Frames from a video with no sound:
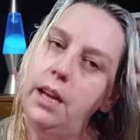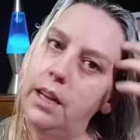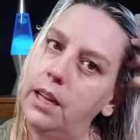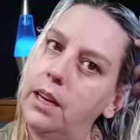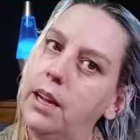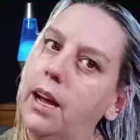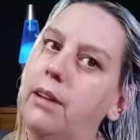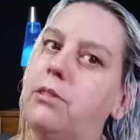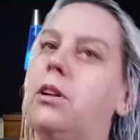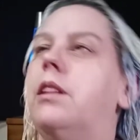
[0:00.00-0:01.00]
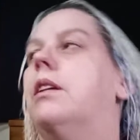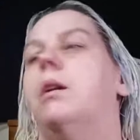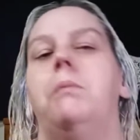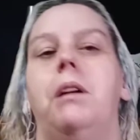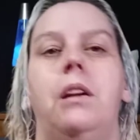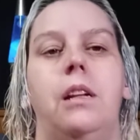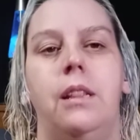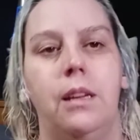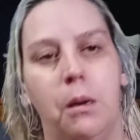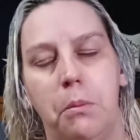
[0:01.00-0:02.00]
And after I thought about it, I
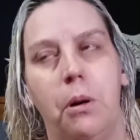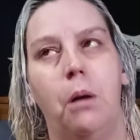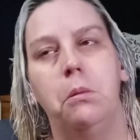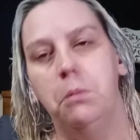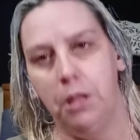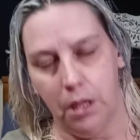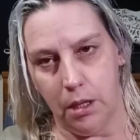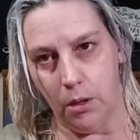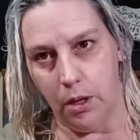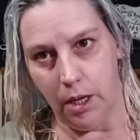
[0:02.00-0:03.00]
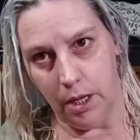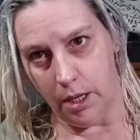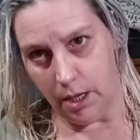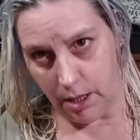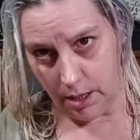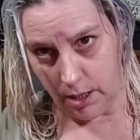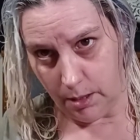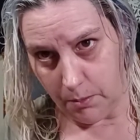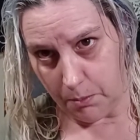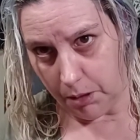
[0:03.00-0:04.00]
think I'm probably going to go ahead
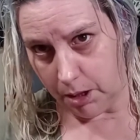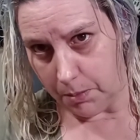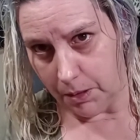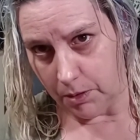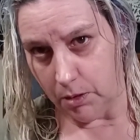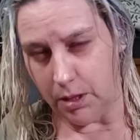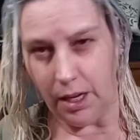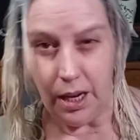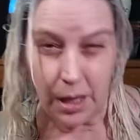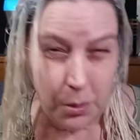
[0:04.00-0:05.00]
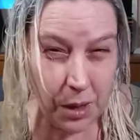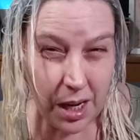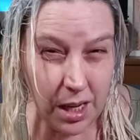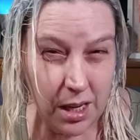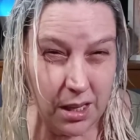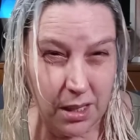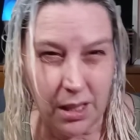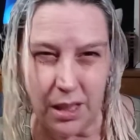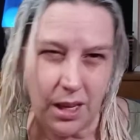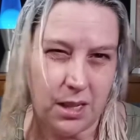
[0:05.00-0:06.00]
and bleach my roots anyway
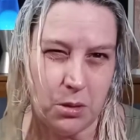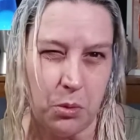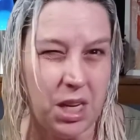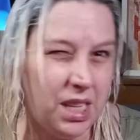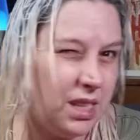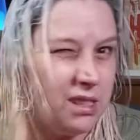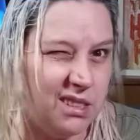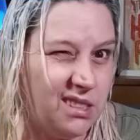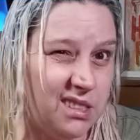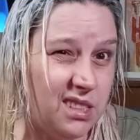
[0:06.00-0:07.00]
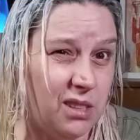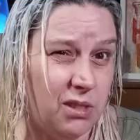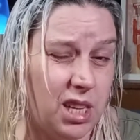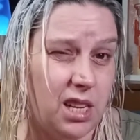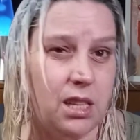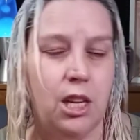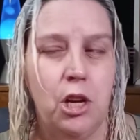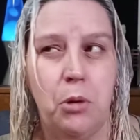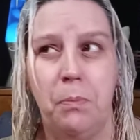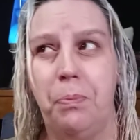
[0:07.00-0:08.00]
in the next week, give or take.
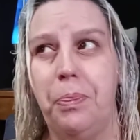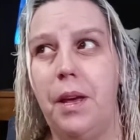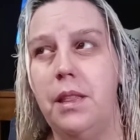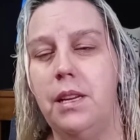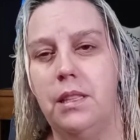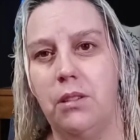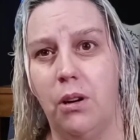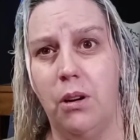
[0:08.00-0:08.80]
I think it's